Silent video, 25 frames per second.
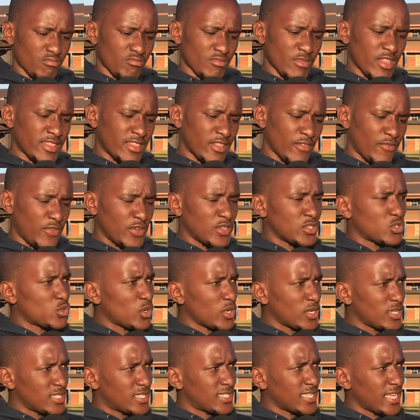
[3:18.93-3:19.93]
The first
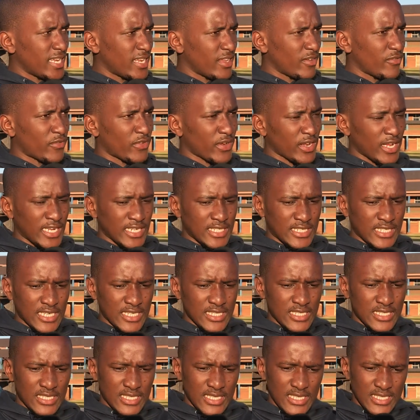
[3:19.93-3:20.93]
one is signing free
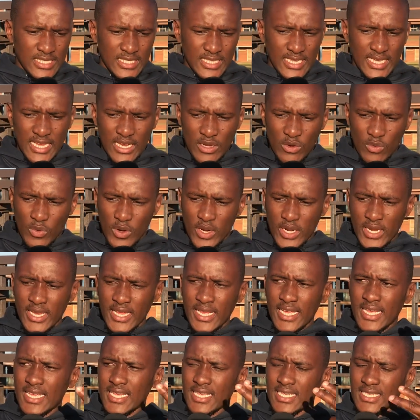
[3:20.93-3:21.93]
agents. The second one
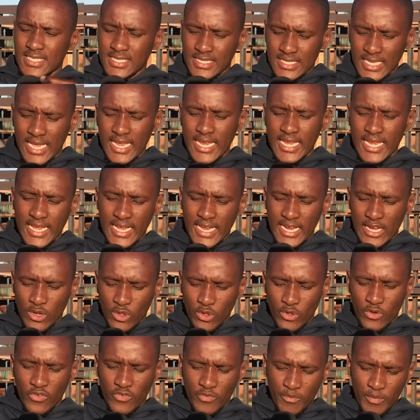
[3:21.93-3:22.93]
is signing a
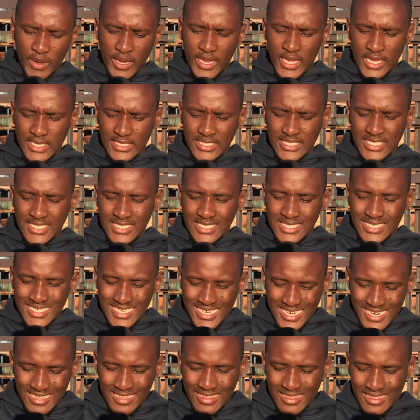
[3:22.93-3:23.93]
lot of players and
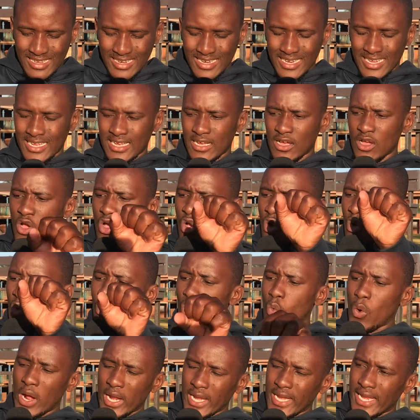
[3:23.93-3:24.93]
strengthening
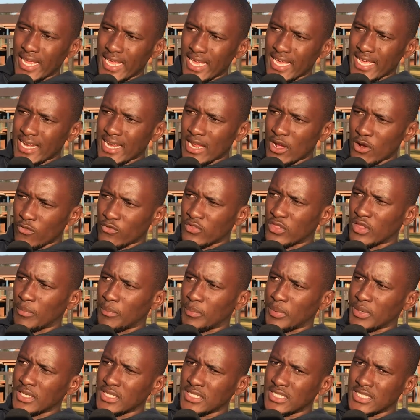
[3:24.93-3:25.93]
one area of the
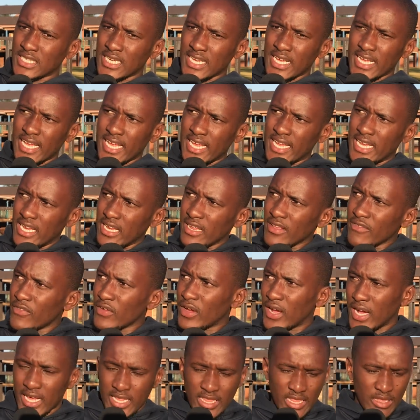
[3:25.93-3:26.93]
pitch and
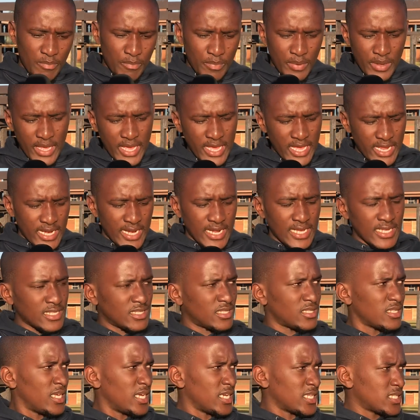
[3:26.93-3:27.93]
leaving other
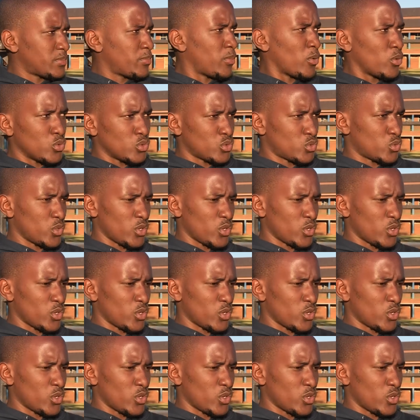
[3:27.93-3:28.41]
areas exposed.